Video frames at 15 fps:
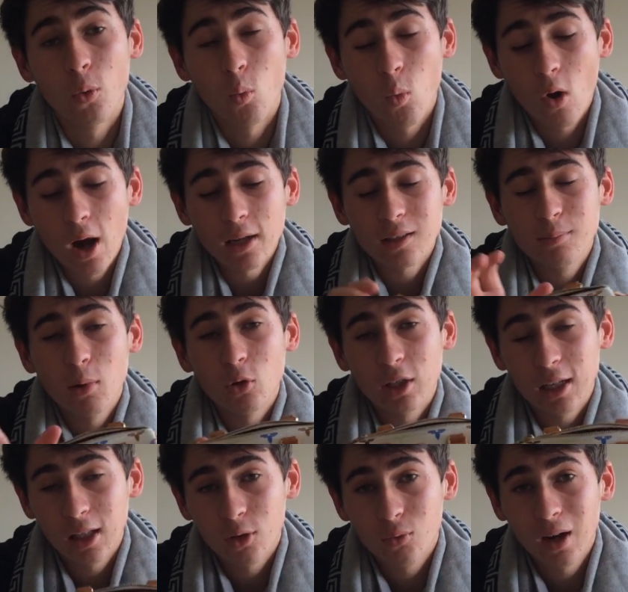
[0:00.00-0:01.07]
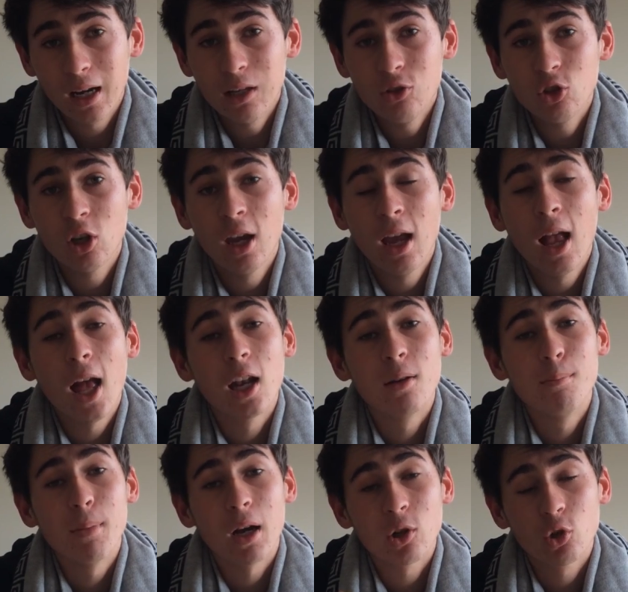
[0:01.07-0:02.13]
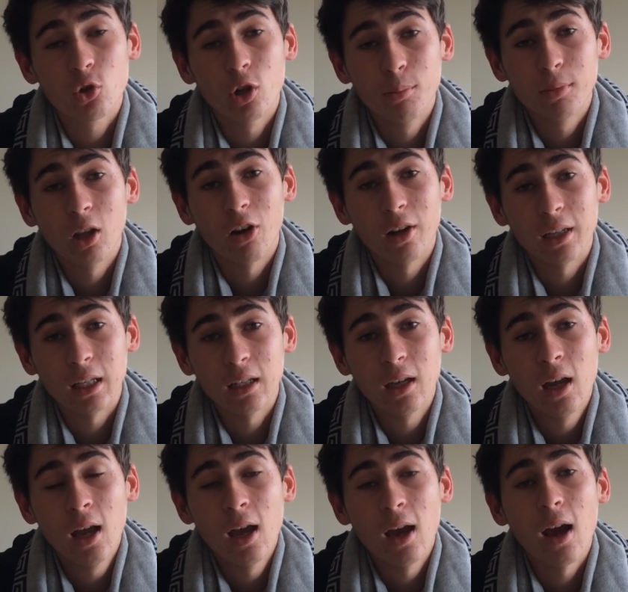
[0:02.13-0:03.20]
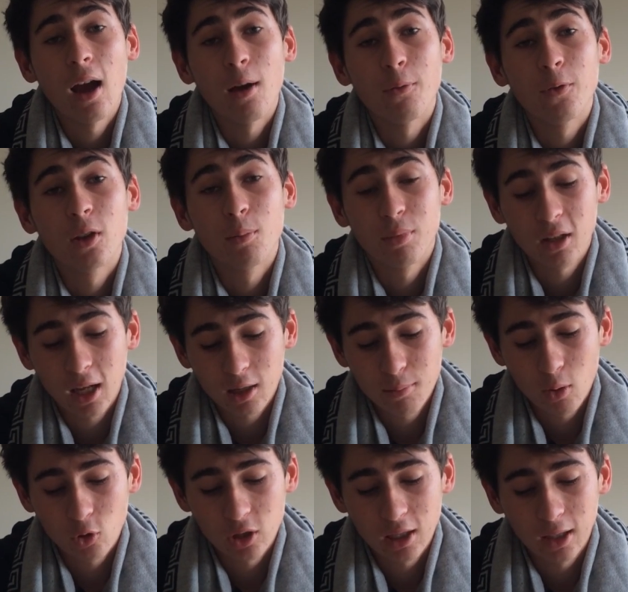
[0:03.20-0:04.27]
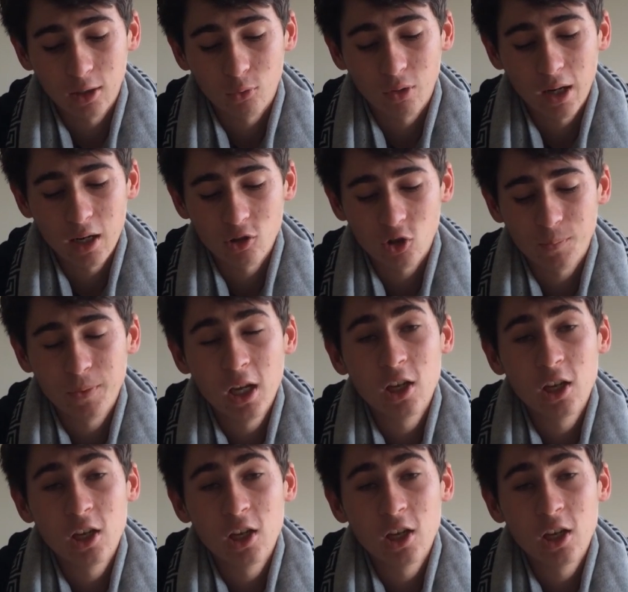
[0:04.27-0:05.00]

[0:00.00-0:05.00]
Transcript: the white multicolor range and a mushroom lining for the black multicolor range.